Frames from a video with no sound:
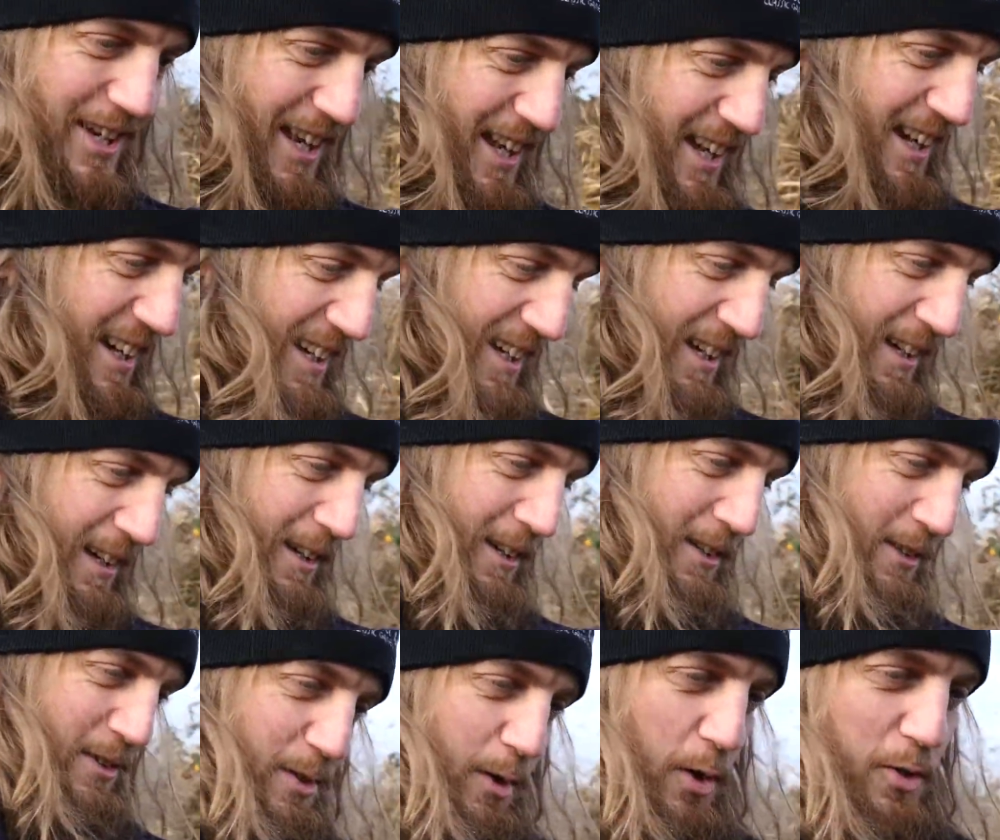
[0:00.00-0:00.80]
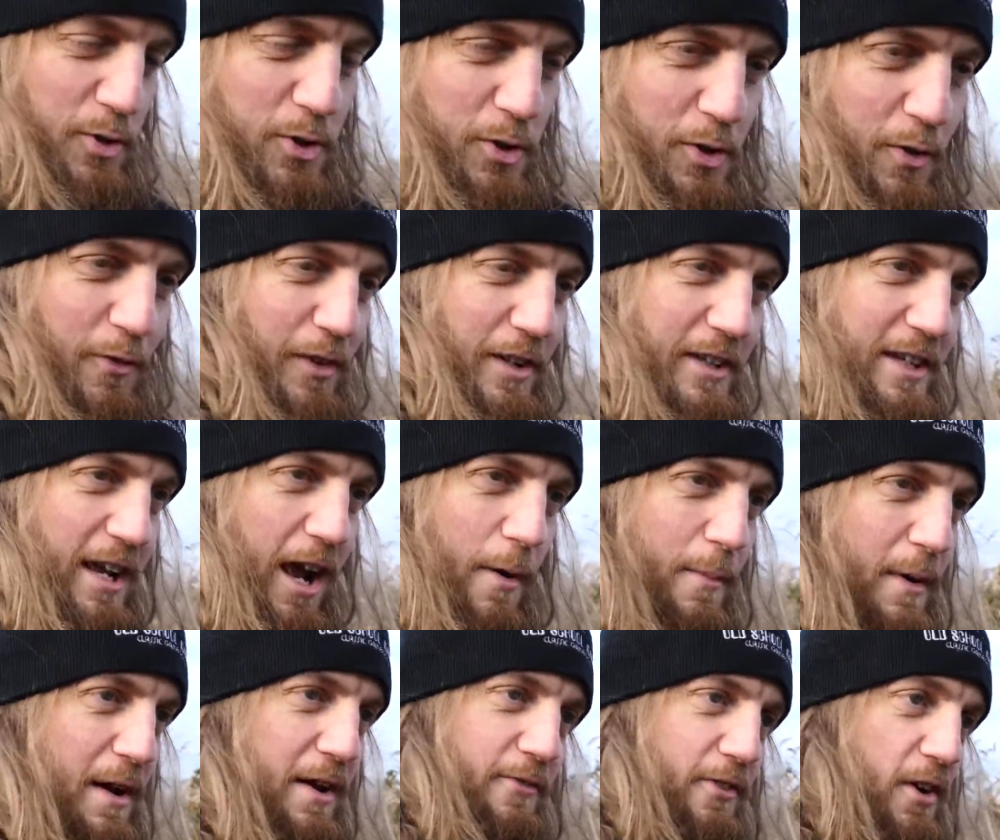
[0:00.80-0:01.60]
You know, you don't really care
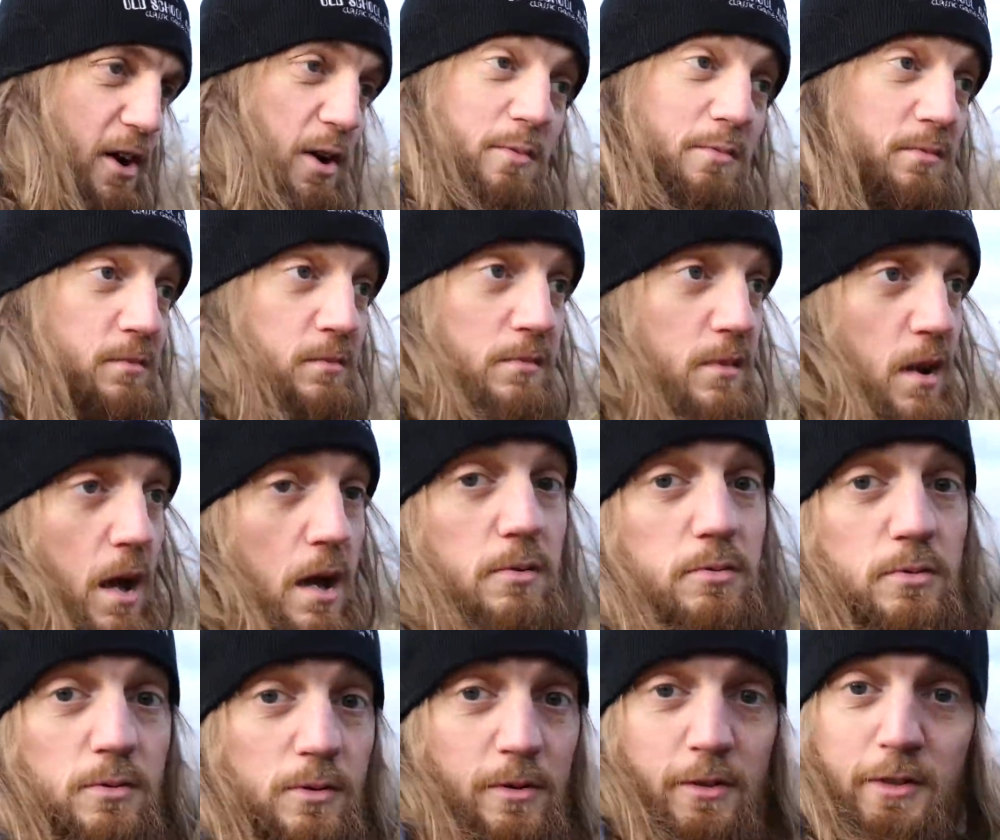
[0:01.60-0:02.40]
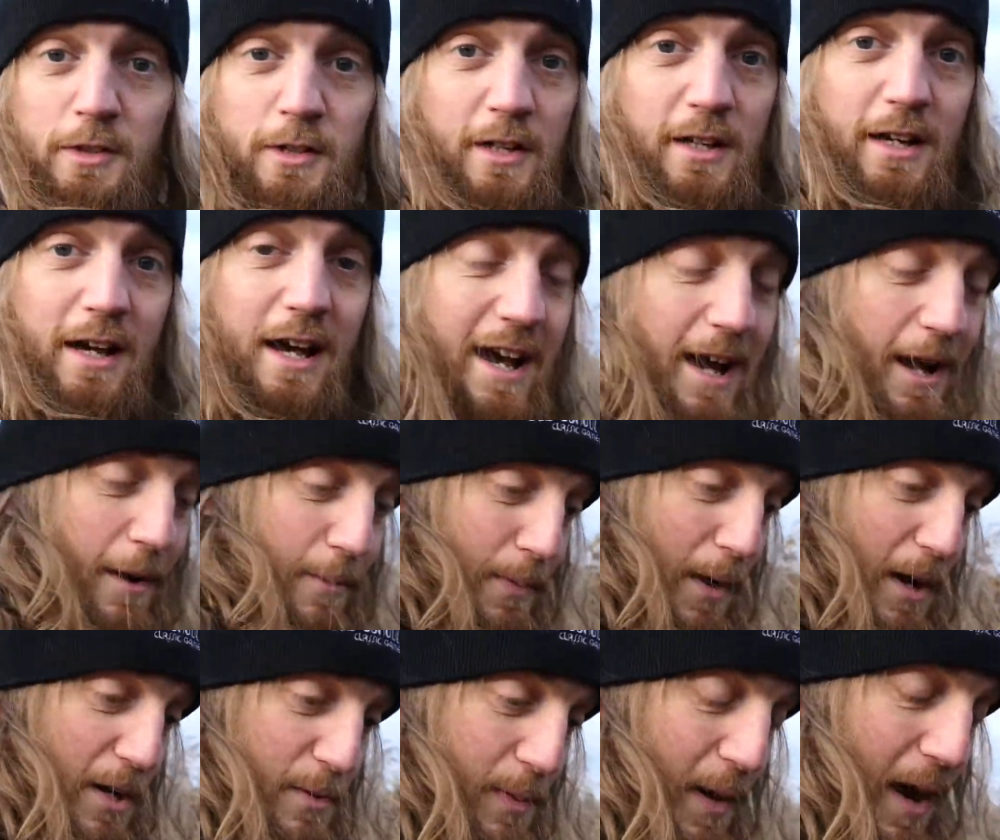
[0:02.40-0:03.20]
about your phone. No.
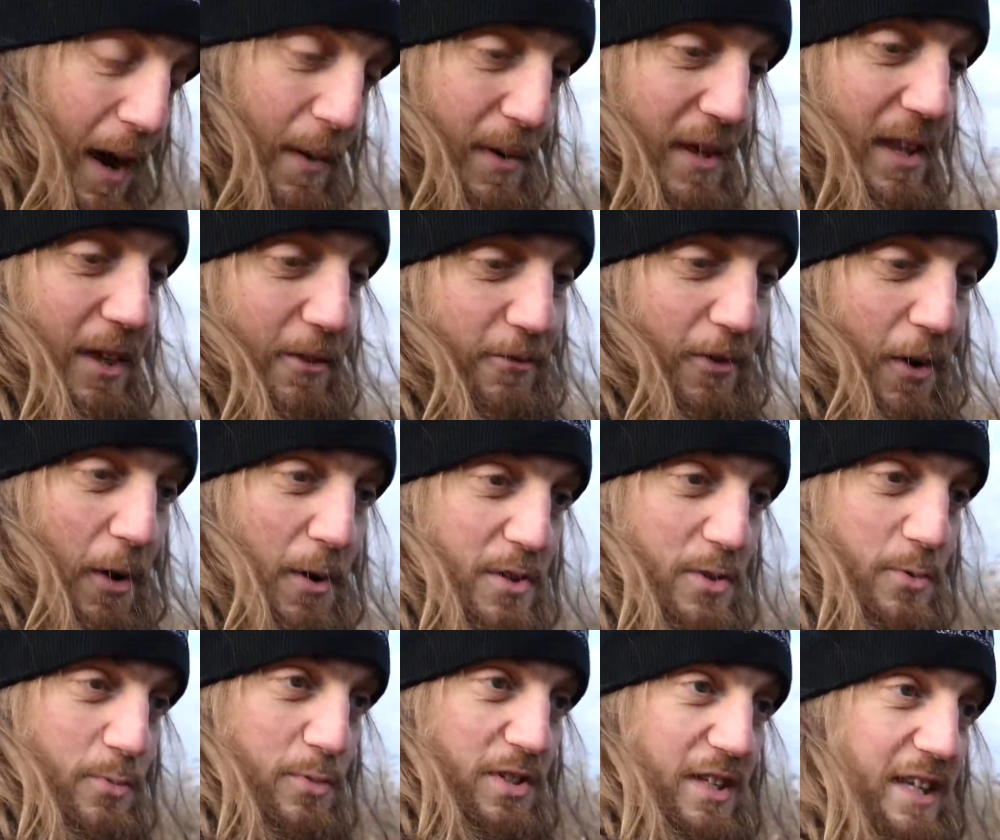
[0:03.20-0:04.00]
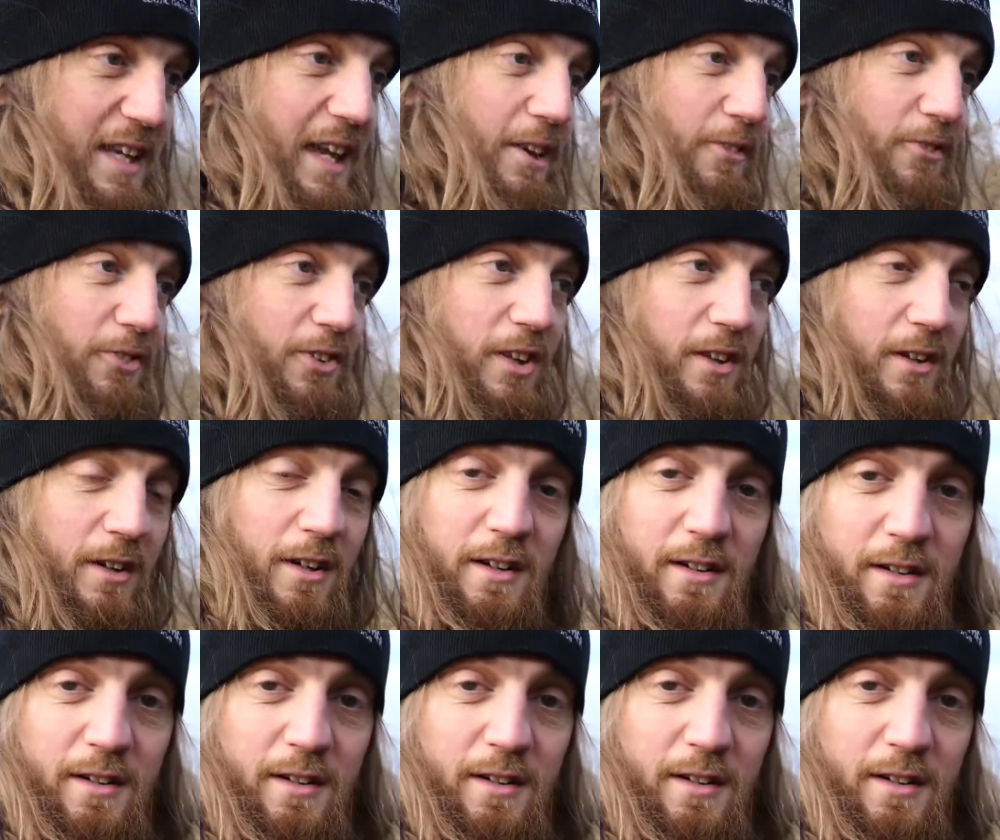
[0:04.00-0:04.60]
Best part about that phone is it was a gift.